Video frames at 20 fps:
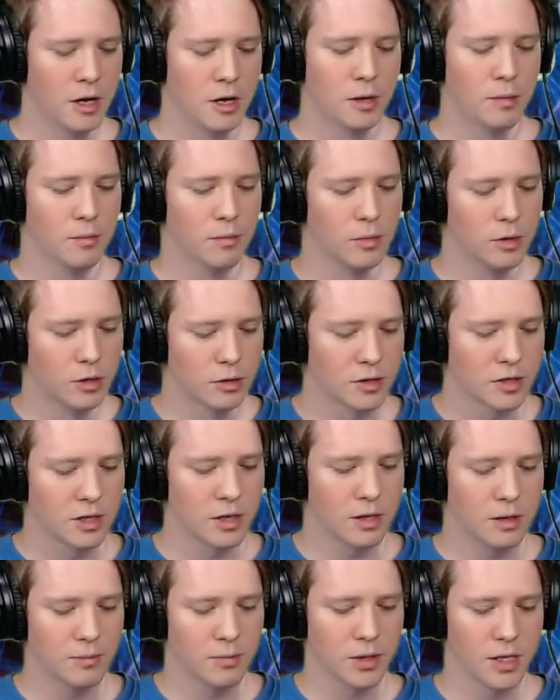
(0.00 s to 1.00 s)
Most
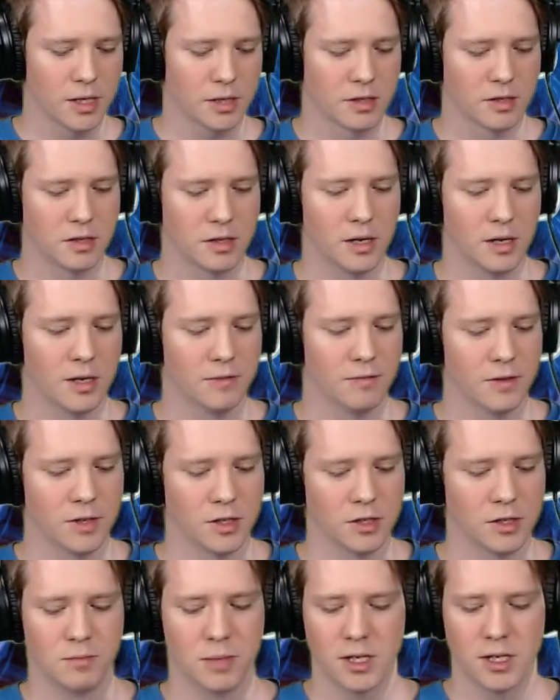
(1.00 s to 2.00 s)
complex stuff
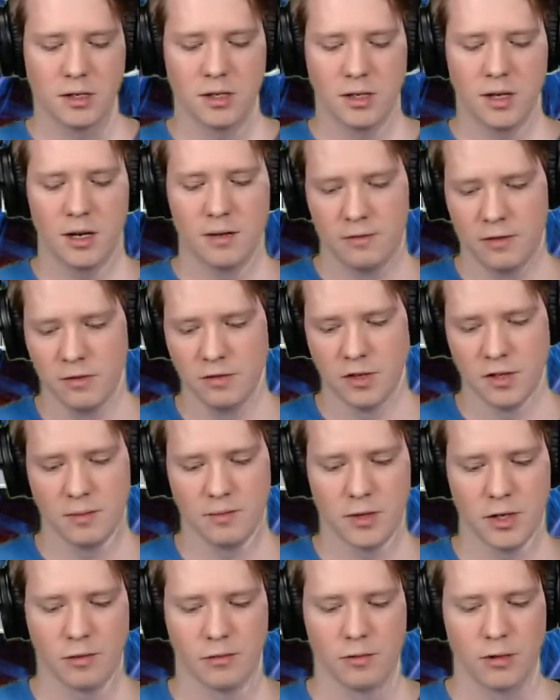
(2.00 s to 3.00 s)
is based off of
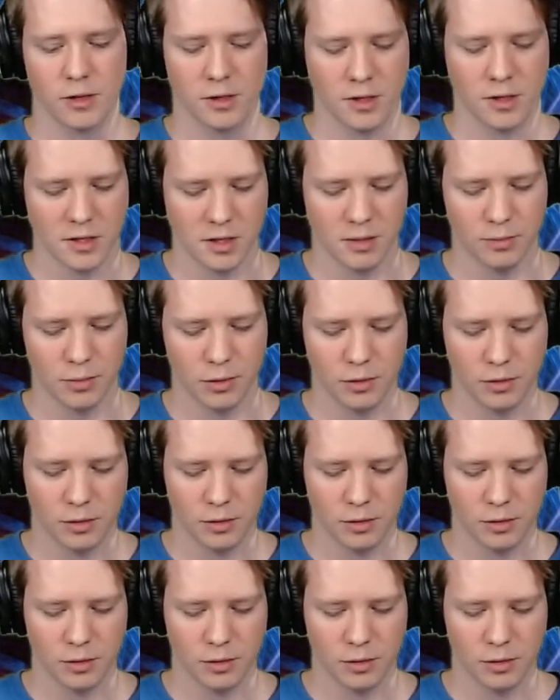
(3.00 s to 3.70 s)
something really simple.